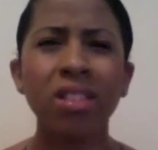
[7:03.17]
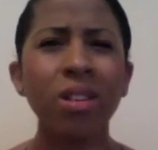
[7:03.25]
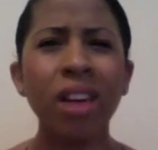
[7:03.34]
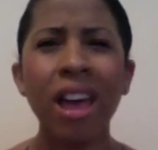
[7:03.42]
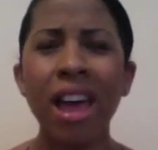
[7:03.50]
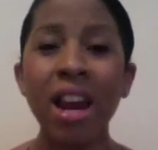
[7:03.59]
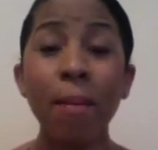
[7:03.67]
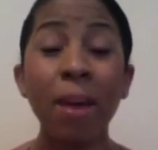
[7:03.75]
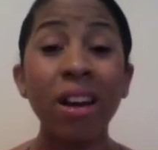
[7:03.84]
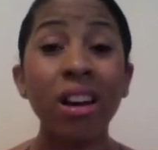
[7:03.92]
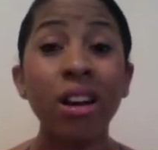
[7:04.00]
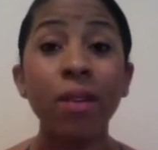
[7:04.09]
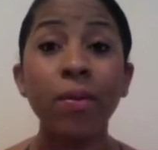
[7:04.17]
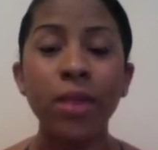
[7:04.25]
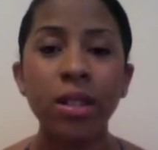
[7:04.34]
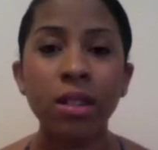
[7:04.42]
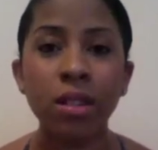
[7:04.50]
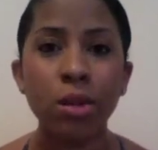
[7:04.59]
Don't let anybody
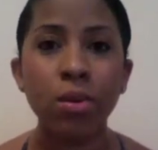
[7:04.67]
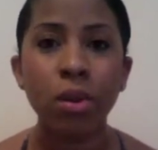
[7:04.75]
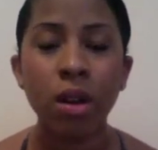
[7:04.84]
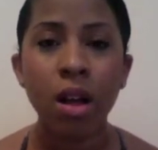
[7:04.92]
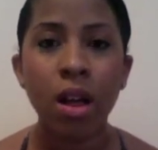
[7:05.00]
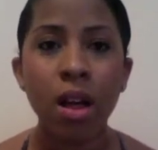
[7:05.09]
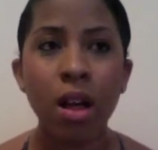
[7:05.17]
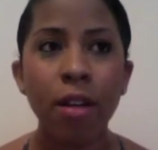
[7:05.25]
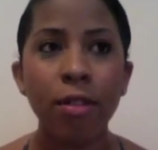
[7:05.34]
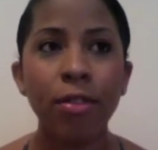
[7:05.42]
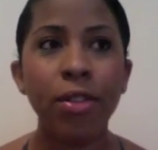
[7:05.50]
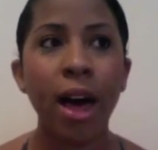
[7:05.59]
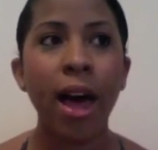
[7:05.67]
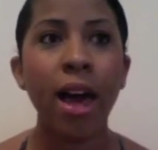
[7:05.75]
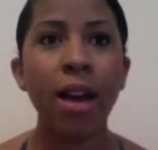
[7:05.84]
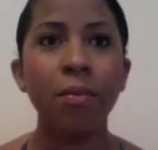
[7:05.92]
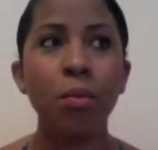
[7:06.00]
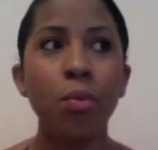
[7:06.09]
convince you that
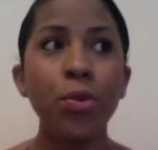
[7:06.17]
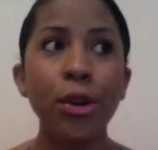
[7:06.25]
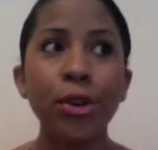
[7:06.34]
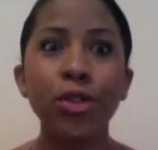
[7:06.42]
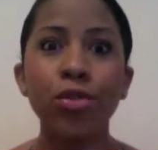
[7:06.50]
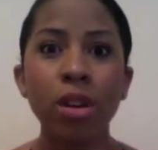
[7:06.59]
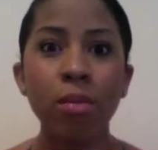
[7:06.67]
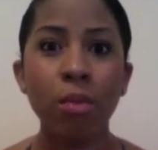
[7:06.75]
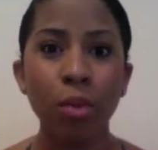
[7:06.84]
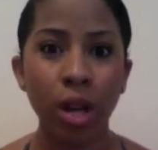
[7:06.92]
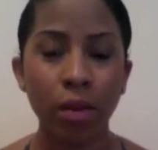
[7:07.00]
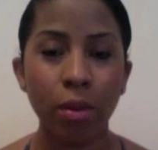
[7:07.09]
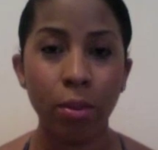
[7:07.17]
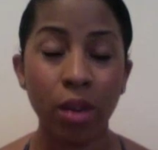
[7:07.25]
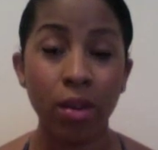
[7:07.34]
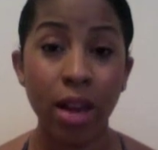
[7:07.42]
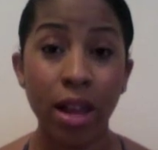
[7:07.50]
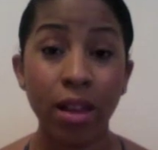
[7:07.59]
your dream will never be a
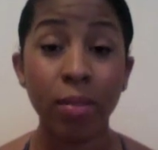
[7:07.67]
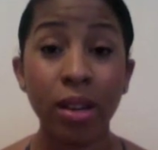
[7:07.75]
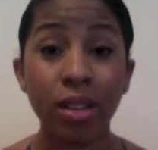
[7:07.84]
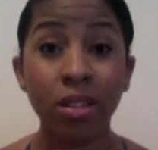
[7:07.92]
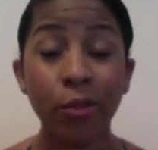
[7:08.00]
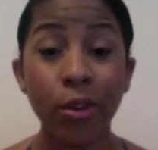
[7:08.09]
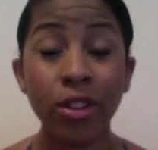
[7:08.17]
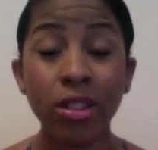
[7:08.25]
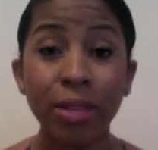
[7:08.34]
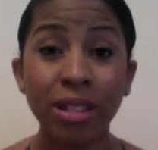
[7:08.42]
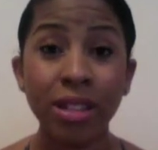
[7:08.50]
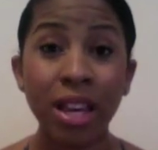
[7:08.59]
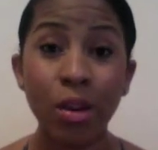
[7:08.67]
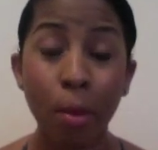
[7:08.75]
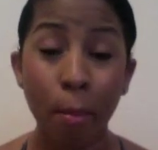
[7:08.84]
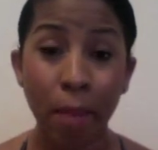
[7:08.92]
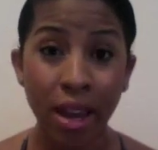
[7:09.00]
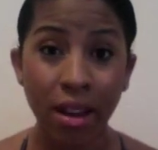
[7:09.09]
reality. Because the first mistake you'll
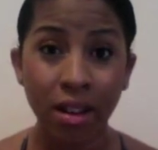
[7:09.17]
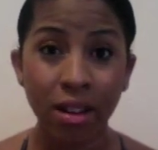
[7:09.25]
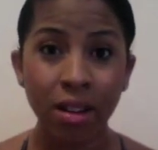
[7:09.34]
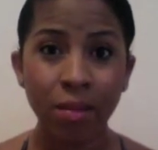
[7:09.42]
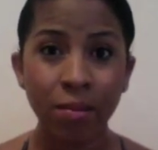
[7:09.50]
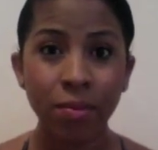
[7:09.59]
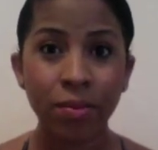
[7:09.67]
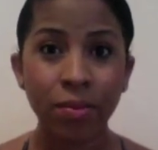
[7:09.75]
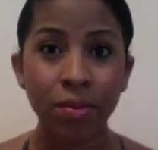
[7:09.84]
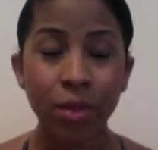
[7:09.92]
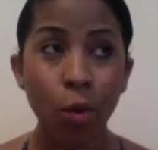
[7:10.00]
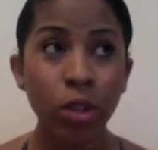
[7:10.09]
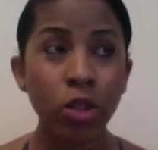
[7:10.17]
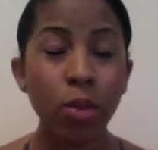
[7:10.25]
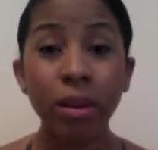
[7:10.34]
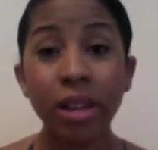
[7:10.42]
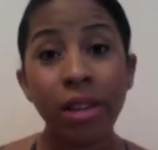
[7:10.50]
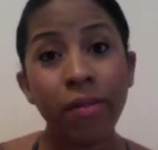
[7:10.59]
make, once you
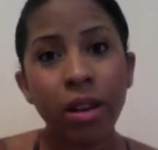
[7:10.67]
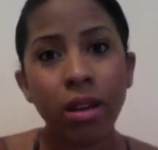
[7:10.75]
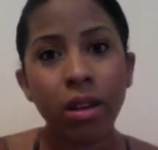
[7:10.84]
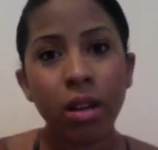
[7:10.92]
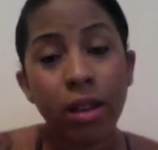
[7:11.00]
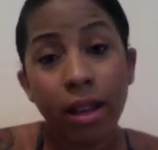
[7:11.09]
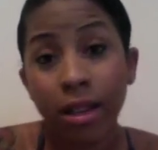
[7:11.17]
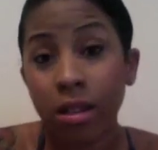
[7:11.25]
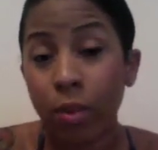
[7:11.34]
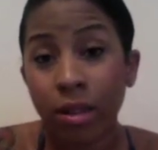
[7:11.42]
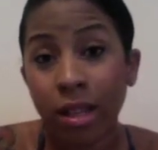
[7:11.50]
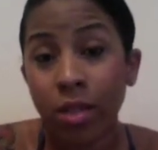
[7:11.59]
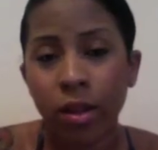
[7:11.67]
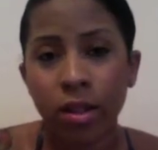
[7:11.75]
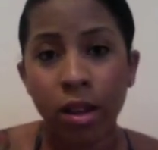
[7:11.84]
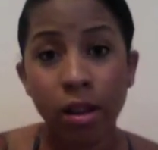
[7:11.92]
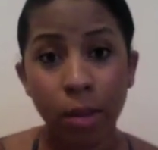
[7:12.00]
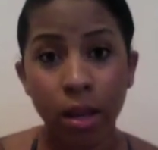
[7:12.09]
believe it, that's what it's
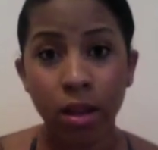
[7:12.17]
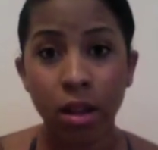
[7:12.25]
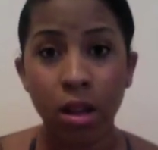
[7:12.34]
going to be.